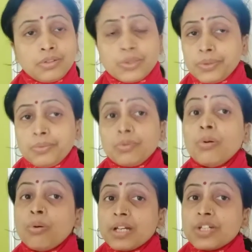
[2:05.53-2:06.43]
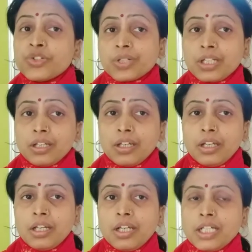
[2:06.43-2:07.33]
You know, coconut tree.
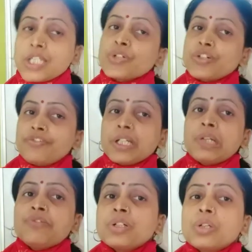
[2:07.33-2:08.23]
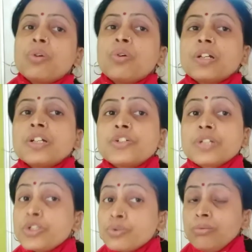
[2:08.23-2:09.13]
It is difficult for the coconut
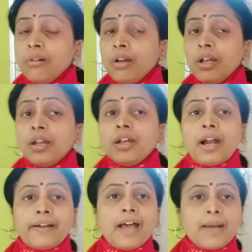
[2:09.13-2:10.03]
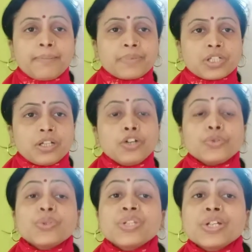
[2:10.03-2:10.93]
tree to adapt,
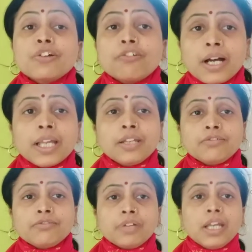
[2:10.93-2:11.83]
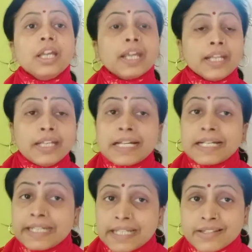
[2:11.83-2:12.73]
to survive in
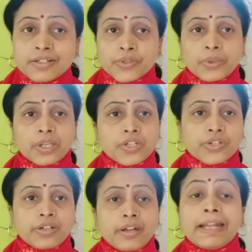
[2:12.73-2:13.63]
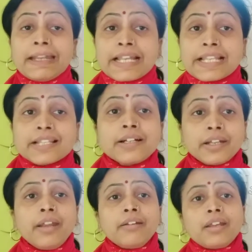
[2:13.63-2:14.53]
desert region, in desert
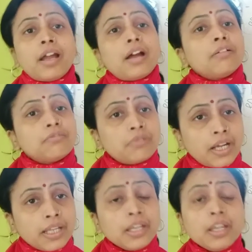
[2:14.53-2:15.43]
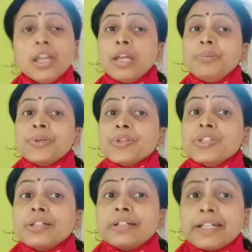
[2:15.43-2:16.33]
area. Why?
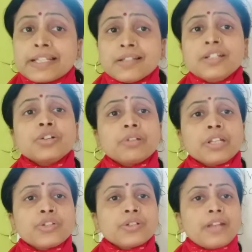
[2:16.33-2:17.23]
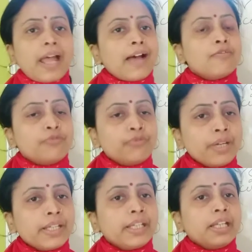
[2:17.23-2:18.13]
Because desert region have
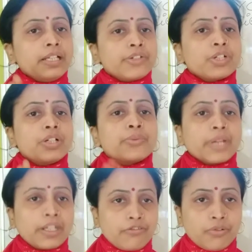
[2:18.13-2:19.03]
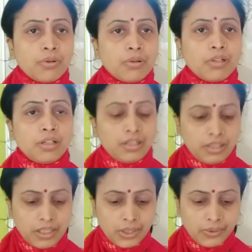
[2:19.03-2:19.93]
very little rainfall.
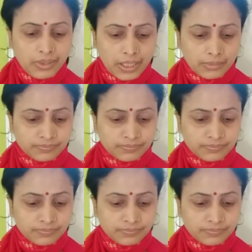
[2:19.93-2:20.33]
Okay.